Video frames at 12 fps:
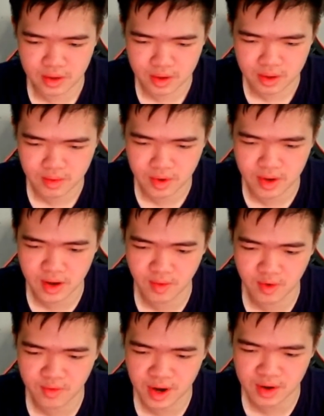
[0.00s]
we need more
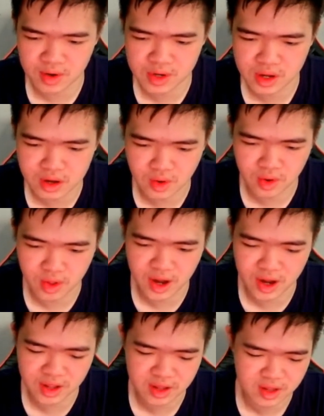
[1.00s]
Wreckers in the toy line.
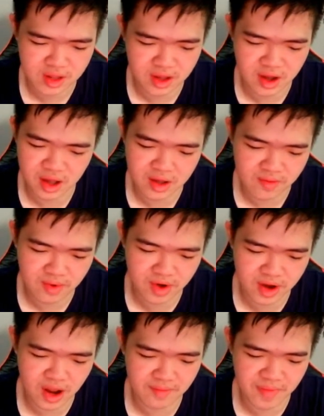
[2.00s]
Yeah, we already got
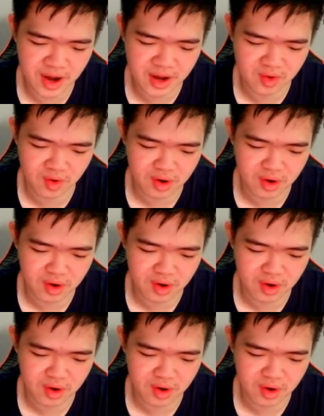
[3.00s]
Impactor.